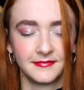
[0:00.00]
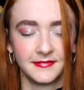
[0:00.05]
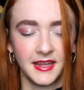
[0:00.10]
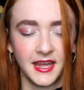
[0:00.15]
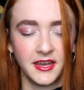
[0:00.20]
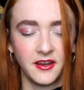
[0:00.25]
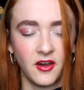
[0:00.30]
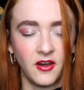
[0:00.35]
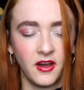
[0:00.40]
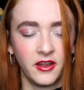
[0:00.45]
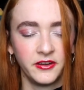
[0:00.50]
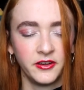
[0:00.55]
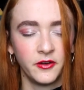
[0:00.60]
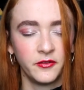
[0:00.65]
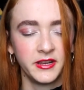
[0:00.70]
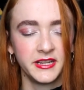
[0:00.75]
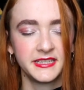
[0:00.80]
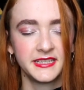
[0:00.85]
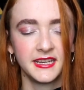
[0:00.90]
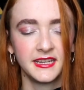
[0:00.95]
And I'm
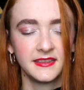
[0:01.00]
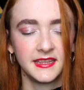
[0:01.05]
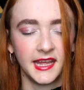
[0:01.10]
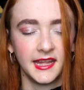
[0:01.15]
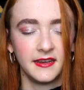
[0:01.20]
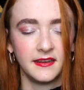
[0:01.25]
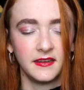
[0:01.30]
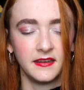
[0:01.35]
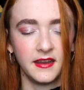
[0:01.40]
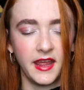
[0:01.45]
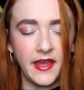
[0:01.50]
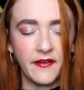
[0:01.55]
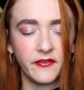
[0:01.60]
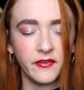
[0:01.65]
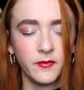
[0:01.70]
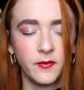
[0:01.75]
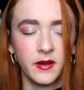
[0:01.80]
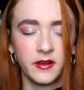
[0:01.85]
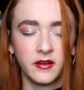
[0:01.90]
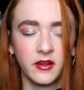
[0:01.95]
noticing that
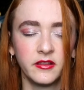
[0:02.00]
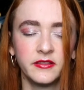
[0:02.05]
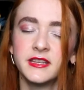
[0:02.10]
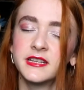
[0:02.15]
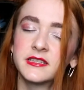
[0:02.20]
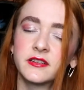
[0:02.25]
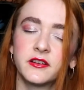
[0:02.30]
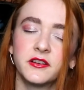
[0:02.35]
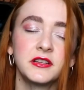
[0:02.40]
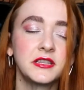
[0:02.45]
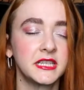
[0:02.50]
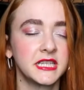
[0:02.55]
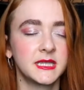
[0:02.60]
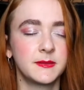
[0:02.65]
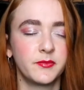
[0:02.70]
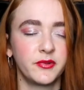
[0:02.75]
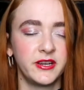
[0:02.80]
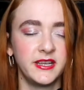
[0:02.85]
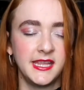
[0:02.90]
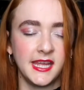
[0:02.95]
everyone on this earth is
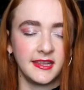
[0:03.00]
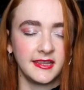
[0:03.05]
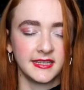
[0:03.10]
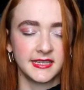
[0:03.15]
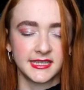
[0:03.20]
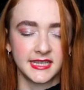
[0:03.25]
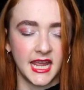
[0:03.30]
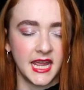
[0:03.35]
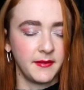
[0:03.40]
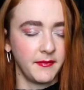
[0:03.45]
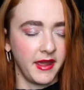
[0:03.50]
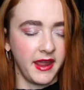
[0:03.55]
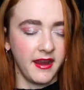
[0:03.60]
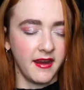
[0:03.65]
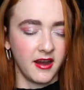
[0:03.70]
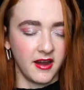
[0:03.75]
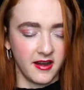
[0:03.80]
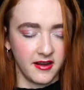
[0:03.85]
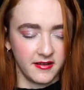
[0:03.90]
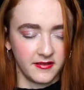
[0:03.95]
breathing the same
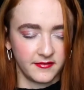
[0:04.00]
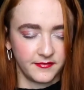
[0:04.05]
air.